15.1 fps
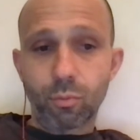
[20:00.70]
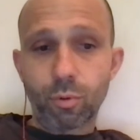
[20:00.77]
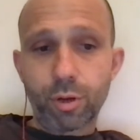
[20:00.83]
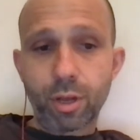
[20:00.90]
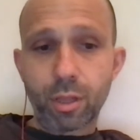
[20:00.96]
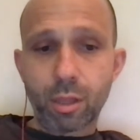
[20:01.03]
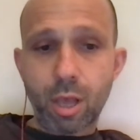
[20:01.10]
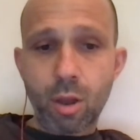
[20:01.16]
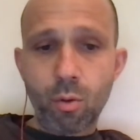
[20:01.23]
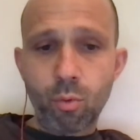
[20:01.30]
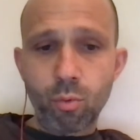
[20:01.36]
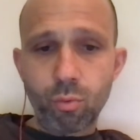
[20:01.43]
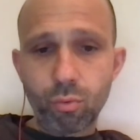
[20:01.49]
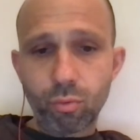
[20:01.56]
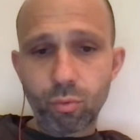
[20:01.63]
What a
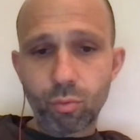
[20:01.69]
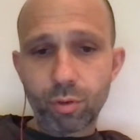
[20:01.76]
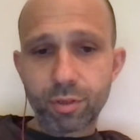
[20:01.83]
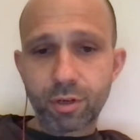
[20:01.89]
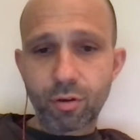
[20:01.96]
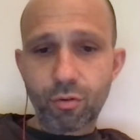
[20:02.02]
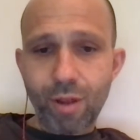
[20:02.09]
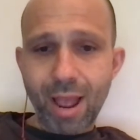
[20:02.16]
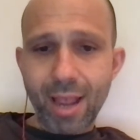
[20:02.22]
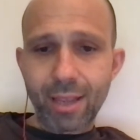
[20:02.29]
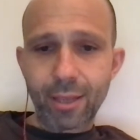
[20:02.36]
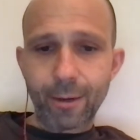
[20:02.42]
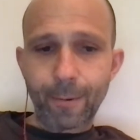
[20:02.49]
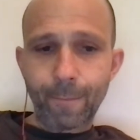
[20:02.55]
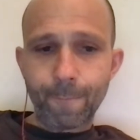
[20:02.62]
low was
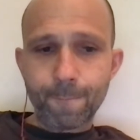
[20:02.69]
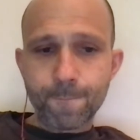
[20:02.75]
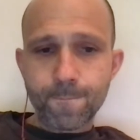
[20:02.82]
cracking.